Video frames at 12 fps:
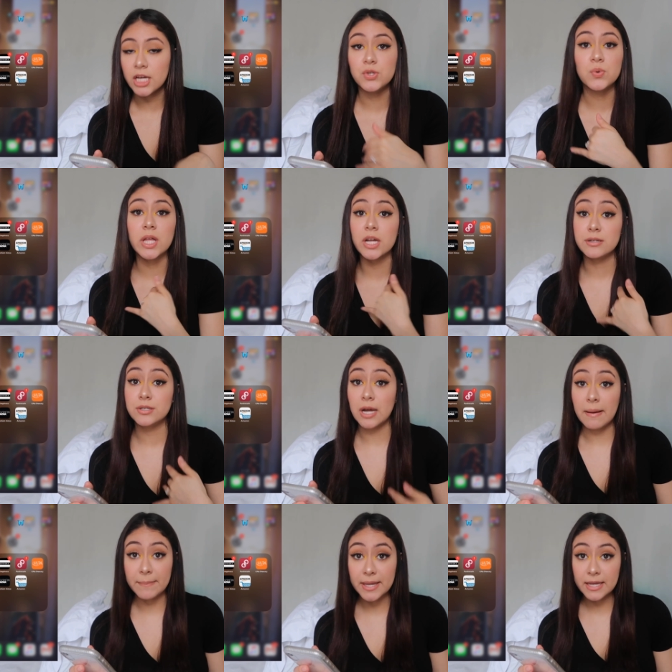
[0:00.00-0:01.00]
I do a lot of
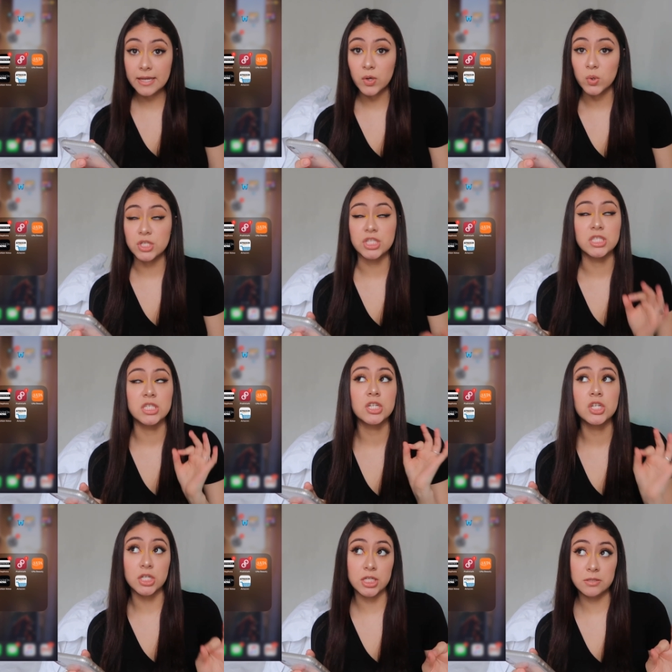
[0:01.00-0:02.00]
shopping, which
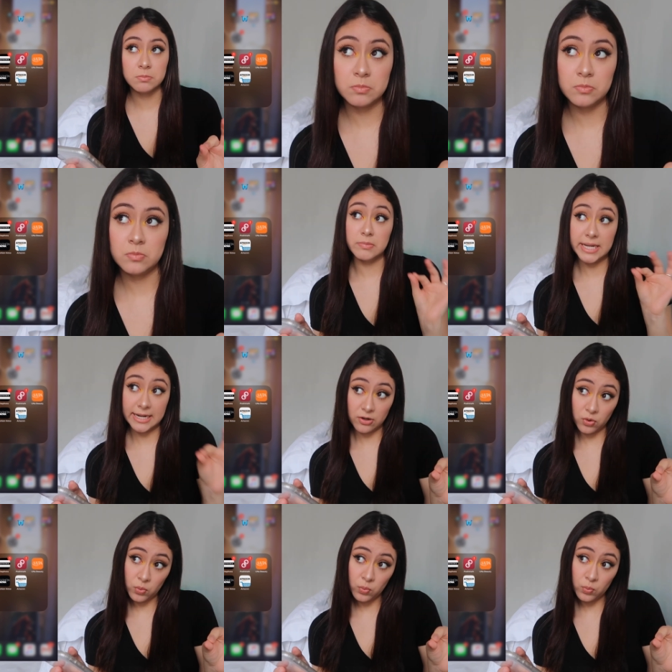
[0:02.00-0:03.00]
isn't good, but I do.